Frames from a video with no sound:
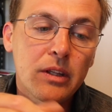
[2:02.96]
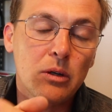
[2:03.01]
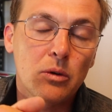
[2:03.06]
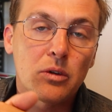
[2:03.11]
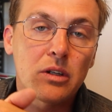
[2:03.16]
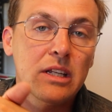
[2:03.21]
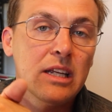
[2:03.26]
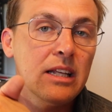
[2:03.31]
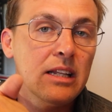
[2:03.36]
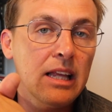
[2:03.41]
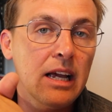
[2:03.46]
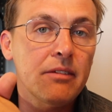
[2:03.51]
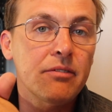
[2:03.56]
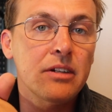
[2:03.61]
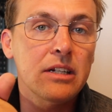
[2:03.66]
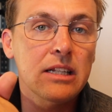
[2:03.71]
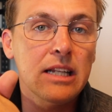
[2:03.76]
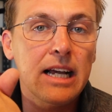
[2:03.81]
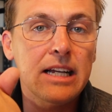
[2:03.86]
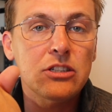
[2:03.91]
in order to get
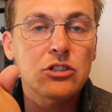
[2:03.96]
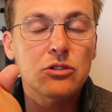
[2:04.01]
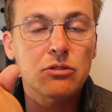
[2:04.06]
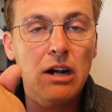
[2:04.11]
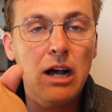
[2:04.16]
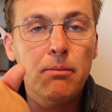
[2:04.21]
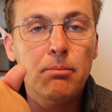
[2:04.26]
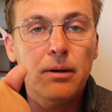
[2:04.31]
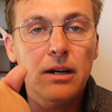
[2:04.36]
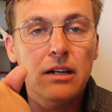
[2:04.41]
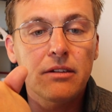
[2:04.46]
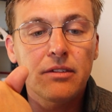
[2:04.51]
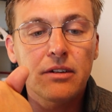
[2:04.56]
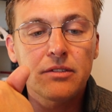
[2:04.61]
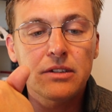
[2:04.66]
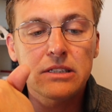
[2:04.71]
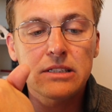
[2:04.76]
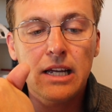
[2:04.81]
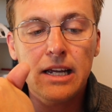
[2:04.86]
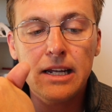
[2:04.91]
every last drop out of
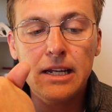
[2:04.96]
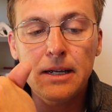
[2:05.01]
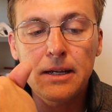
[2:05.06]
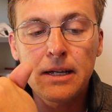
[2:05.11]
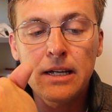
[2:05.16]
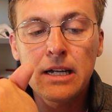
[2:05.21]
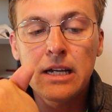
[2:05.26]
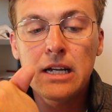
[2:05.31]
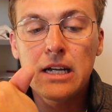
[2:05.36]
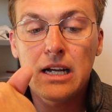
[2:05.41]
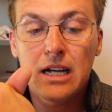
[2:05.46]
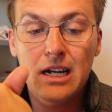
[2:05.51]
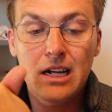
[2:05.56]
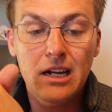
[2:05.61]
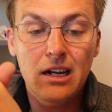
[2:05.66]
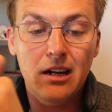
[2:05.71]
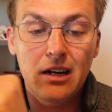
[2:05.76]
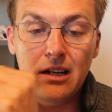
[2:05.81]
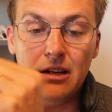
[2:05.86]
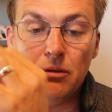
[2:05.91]
every tank.
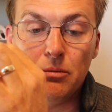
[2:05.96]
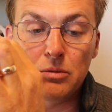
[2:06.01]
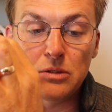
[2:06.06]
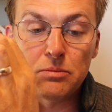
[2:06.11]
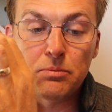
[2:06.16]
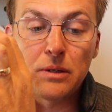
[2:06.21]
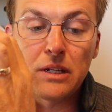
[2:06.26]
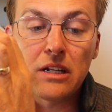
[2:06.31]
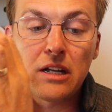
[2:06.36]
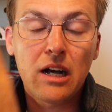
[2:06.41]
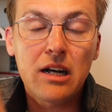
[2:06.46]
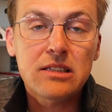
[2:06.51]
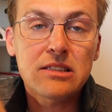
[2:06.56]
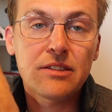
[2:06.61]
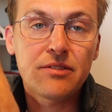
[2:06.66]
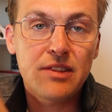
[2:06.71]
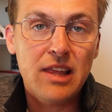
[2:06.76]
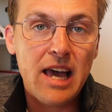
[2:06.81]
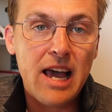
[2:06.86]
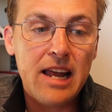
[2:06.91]
And it was because
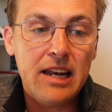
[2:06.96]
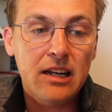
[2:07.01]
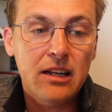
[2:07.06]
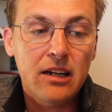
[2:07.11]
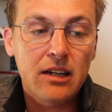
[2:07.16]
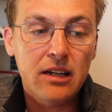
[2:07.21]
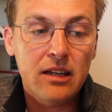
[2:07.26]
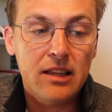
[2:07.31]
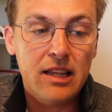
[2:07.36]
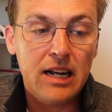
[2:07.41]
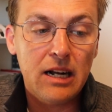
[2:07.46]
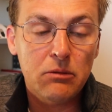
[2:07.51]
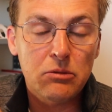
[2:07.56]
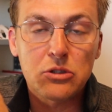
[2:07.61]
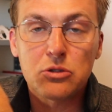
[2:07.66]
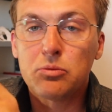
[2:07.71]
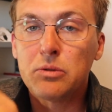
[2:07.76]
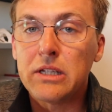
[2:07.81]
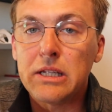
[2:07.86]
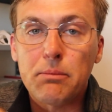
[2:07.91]
of that that I
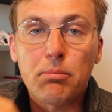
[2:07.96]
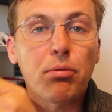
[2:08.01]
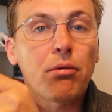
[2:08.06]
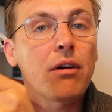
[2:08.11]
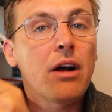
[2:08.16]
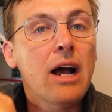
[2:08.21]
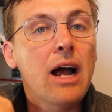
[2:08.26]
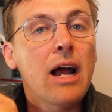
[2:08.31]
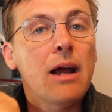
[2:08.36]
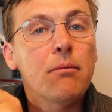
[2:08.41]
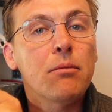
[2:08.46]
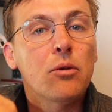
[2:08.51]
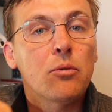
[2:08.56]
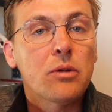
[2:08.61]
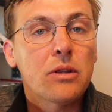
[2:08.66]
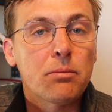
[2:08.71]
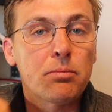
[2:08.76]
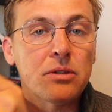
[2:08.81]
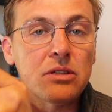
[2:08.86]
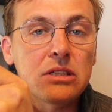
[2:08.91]
was really primed
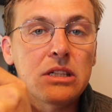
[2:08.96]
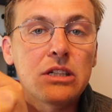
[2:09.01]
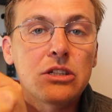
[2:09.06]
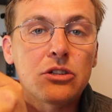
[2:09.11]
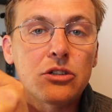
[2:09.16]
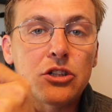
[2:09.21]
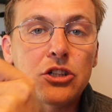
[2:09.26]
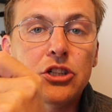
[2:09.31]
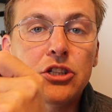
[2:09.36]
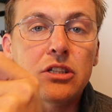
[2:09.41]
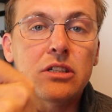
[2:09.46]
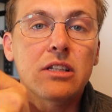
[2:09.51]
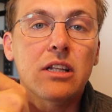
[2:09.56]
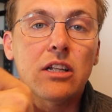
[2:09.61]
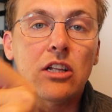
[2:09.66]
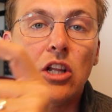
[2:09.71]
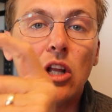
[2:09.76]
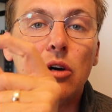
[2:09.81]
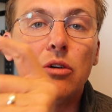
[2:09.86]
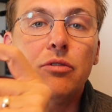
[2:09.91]
with a procedure should the
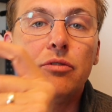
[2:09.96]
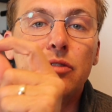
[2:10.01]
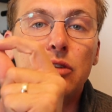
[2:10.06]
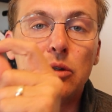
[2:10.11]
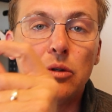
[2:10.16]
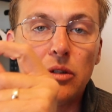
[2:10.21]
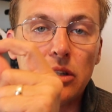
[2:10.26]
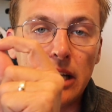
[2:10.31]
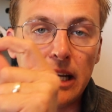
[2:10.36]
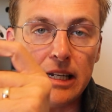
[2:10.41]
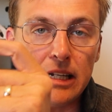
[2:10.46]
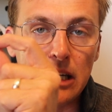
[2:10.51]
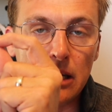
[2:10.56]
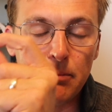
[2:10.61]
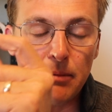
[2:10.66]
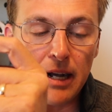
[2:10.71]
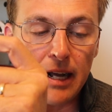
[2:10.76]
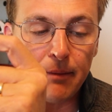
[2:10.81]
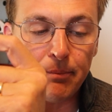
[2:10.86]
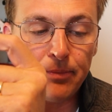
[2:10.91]
low fuel light
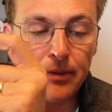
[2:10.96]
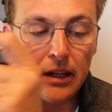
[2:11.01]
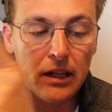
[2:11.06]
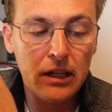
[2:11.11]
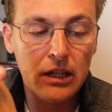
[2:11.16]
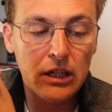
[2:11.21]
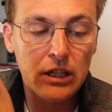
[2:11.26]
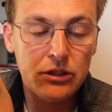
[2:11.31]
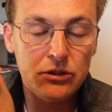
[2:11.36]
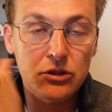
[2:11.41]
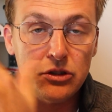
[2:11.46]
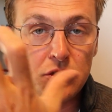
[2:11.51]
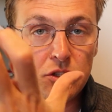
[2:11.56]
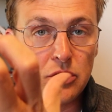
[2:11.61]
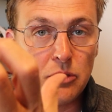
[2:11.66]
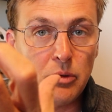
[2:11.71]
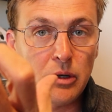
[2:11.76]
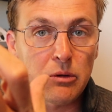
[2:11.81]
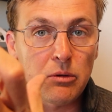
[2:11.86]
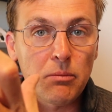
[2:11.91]
come on. So just
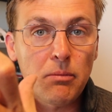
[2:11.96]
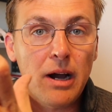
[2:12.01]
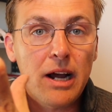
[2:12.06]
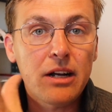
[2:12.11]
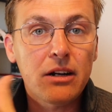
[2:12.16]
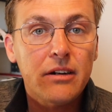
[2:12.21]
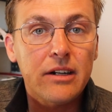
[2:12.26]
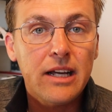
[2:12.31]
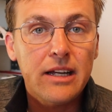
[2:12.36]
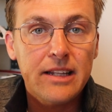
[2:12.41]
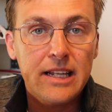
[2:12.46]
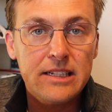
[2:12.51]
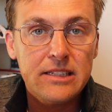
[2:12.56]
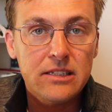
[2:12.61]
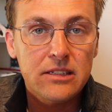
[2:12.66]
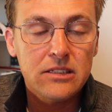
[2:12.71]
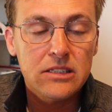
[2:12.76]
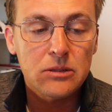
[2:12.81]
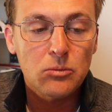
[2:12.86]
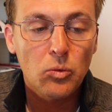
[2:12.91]
a quick reminder on how that
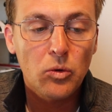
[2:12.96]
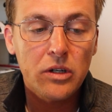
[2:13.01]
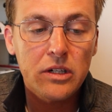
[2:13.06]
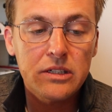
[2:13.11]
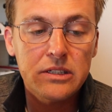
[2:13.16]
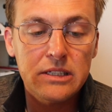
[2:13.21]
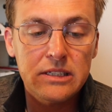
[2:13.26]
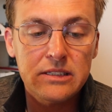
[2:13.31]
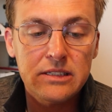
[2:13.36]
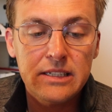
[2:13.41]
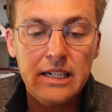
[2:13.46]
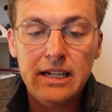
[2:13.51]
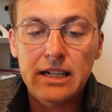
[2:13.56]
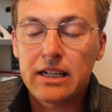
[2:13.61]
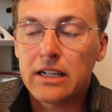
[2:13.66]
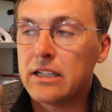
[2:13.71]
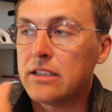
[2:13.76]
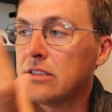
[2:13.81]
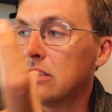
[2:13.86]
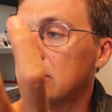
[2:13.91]
system works. It's
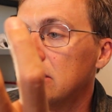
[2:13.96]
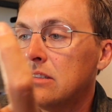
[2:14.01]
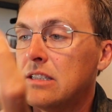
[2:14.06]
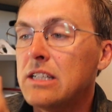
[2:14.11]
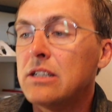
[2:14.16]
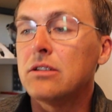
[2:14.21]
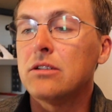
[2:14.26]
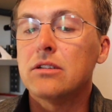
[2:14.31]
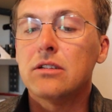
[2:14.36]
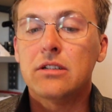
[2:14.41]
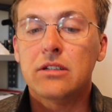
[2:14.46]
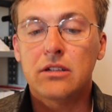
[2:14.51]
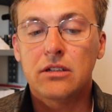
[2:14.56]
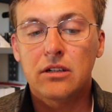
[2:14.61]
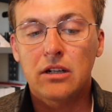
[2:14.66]
a steel